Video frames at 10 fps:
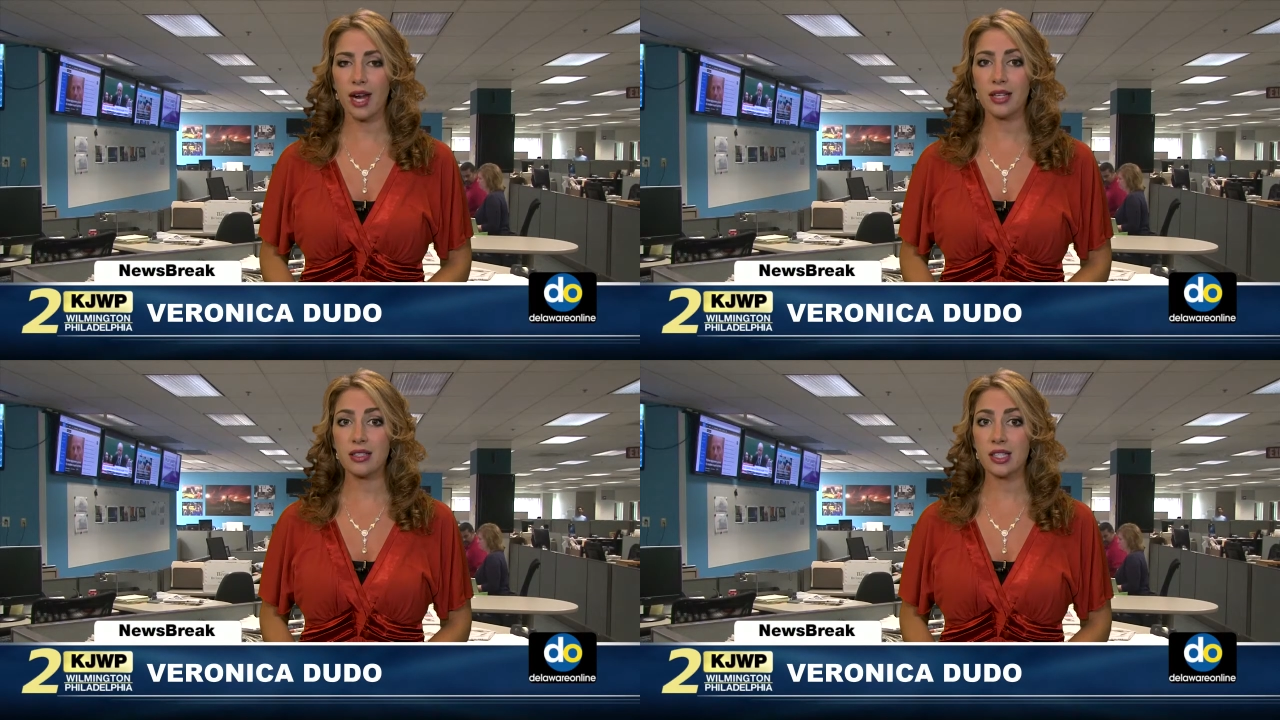
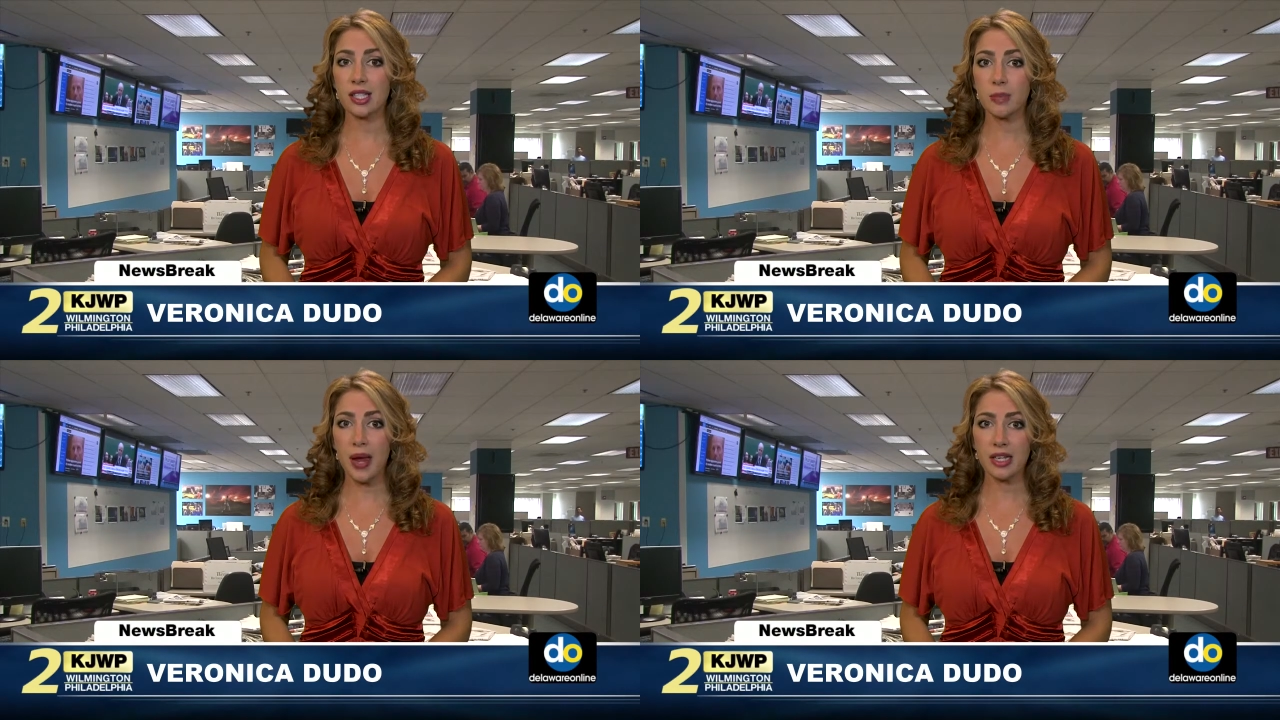and is
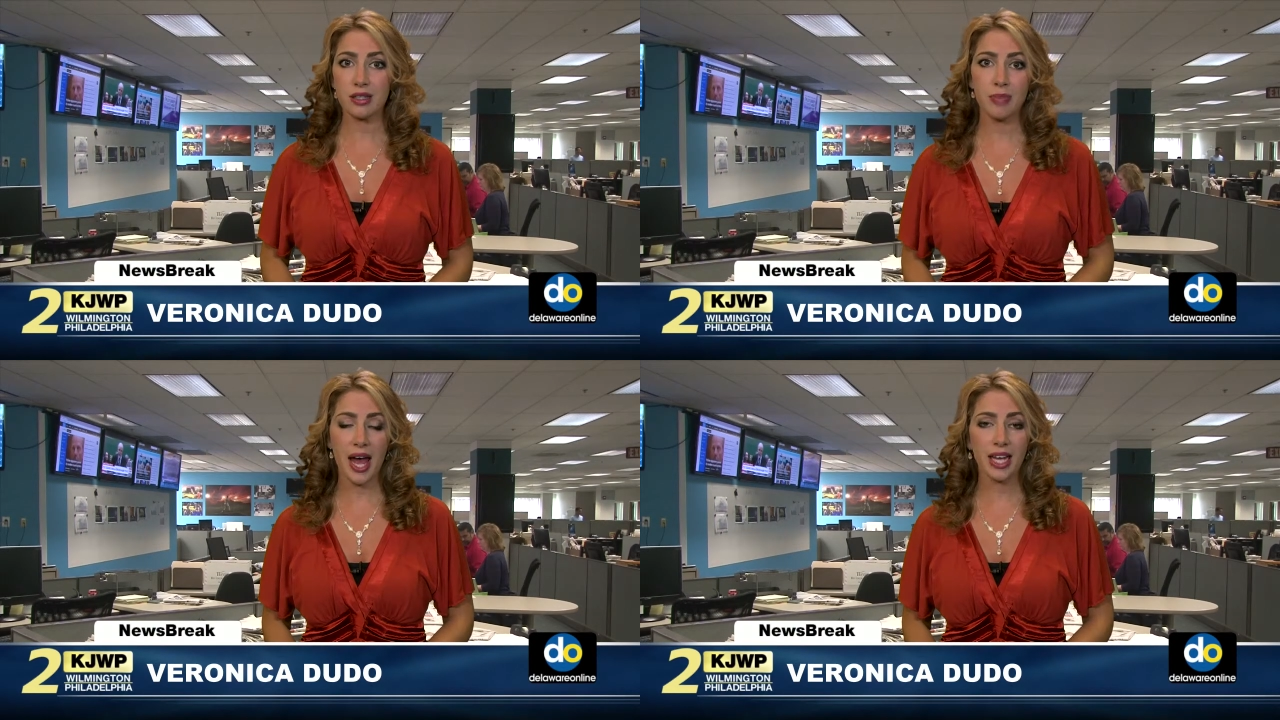
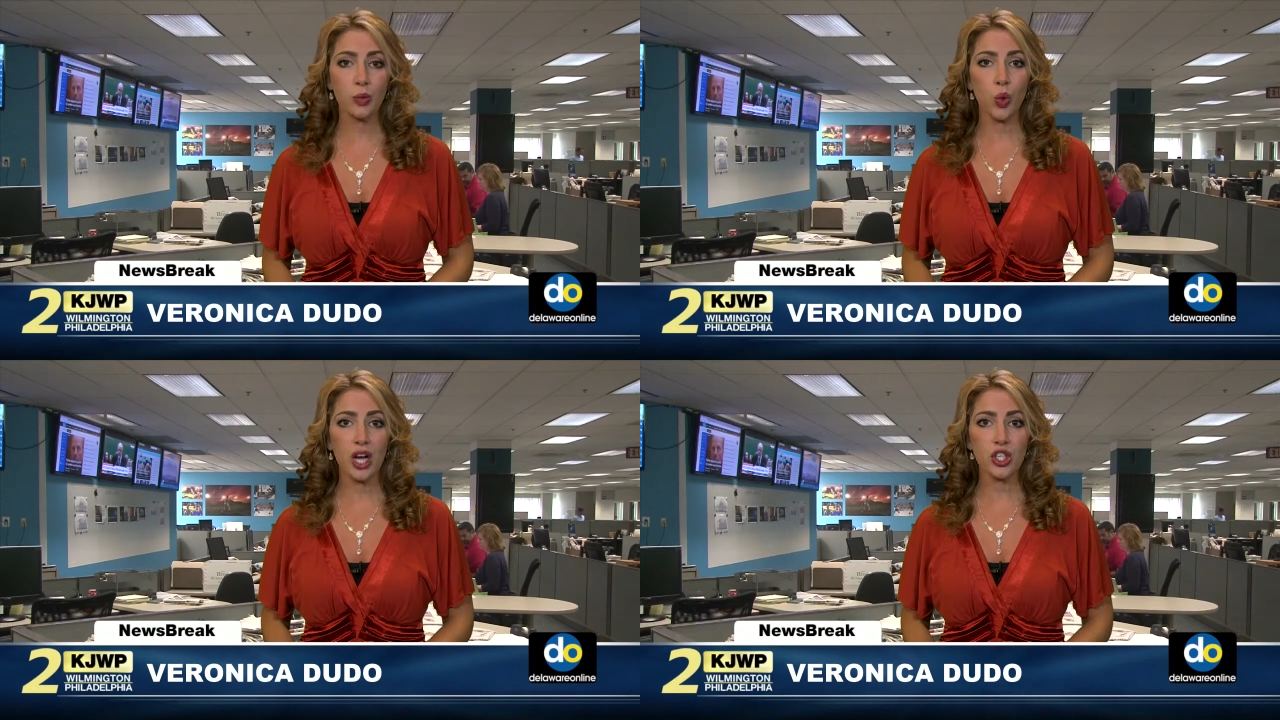expected back
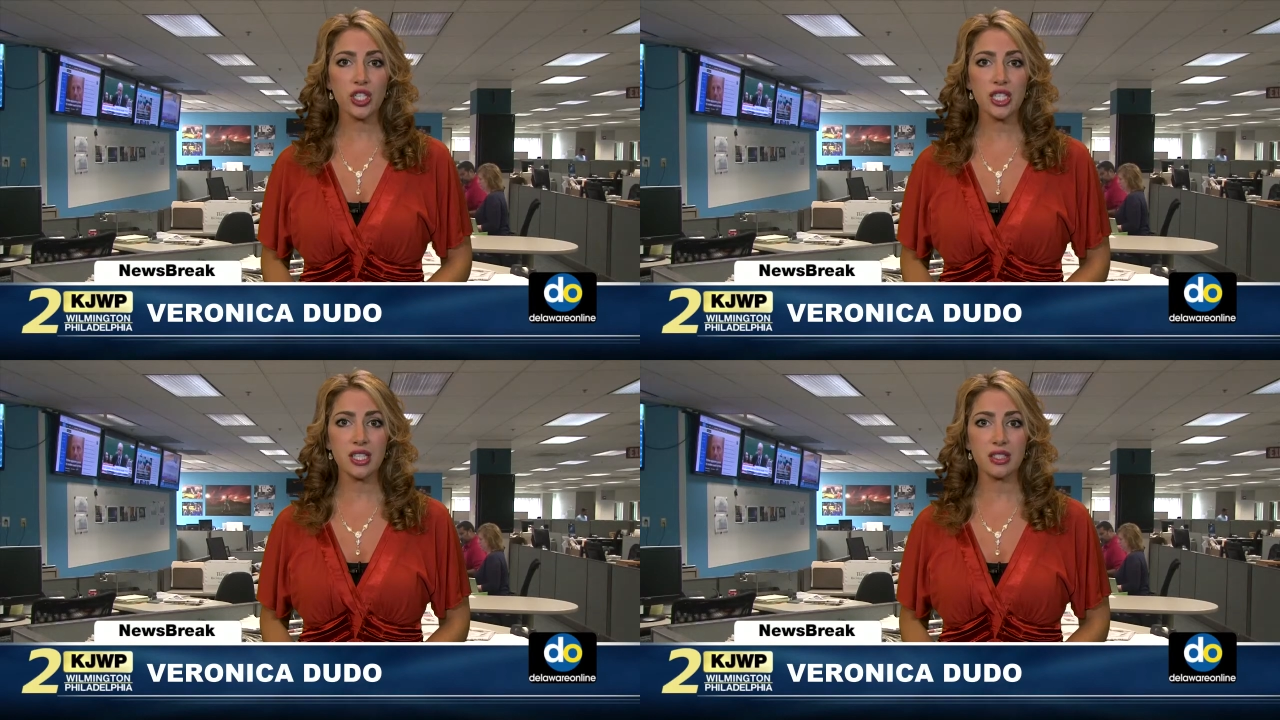in
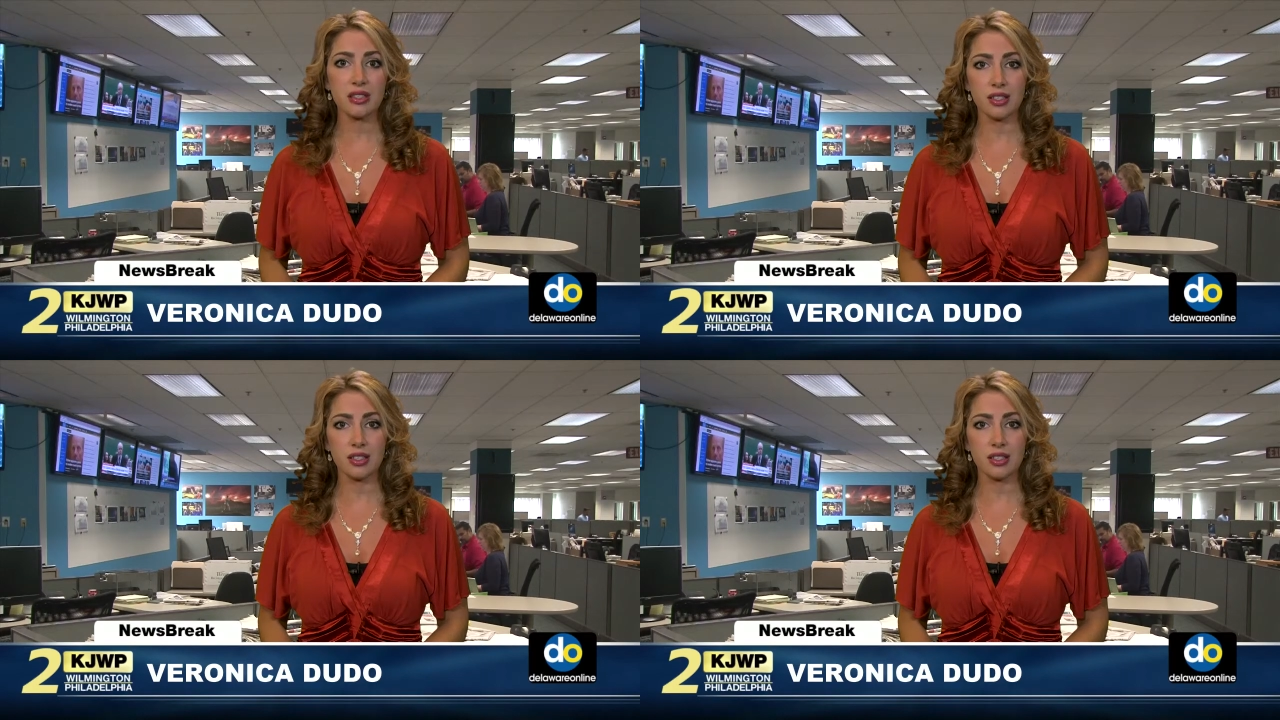Washington, D.C.